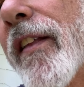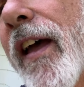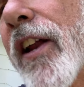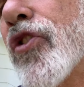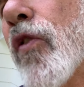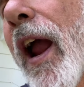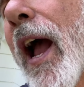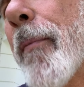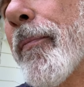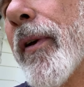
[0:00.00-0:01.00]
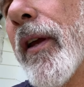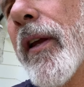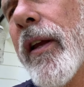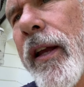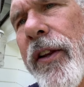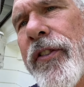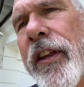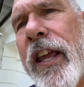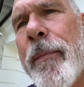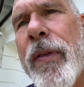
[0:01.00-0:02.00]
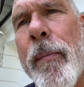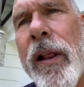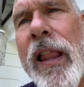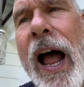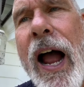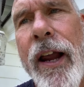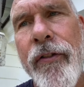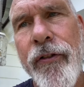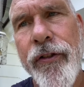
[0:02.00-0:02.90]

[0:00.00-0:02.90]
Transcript: of that trap is to keep them alive.